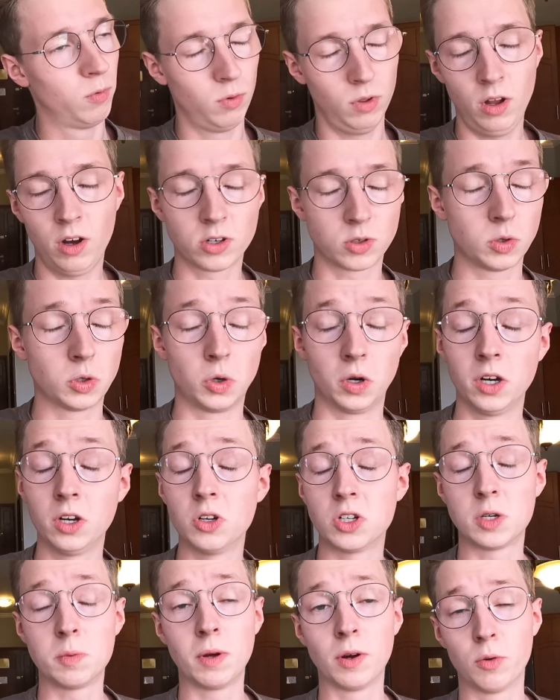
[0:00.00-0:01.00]
long story short, it
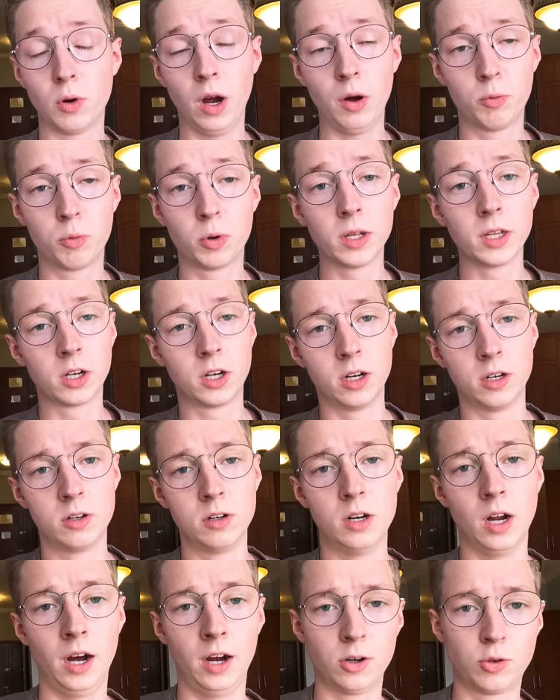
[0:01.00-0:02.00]
used to be a really good
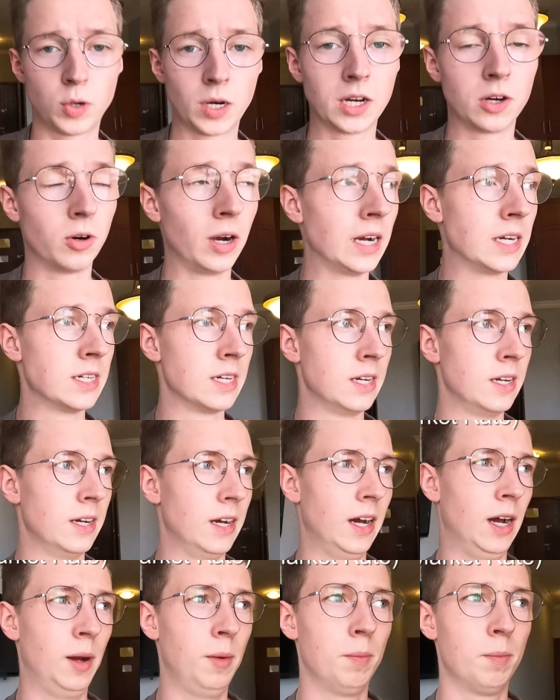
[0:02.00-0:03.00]
trading rate,
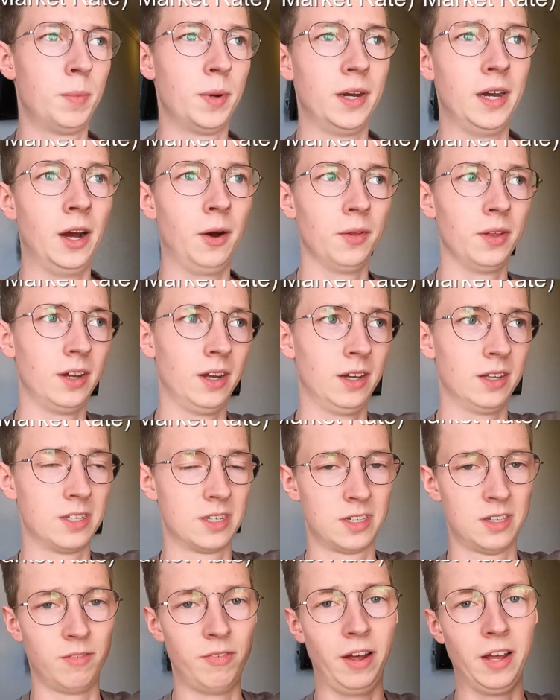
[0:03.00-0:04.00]
but now that
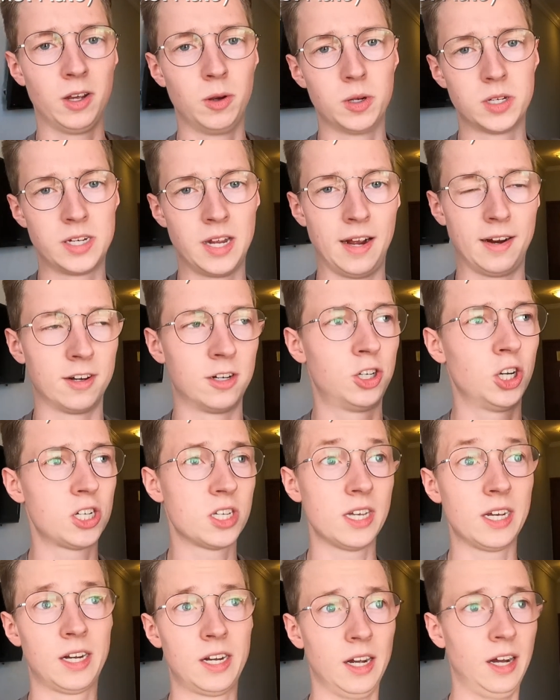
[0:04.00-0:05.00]
the value is tanked, just
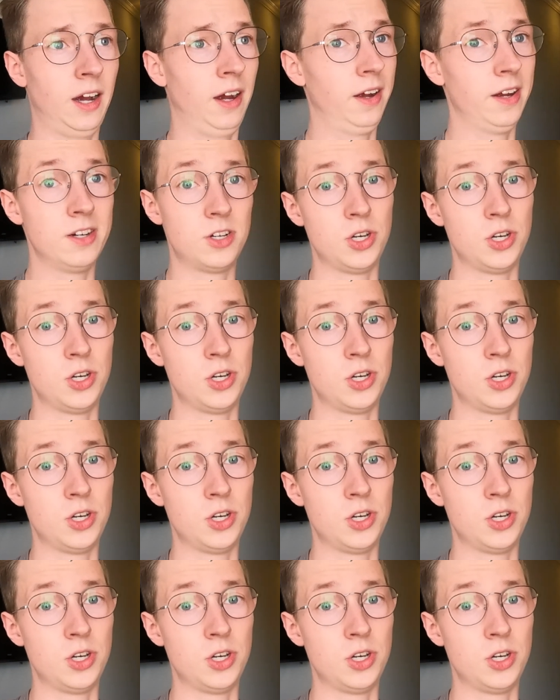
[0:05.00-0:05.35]
like in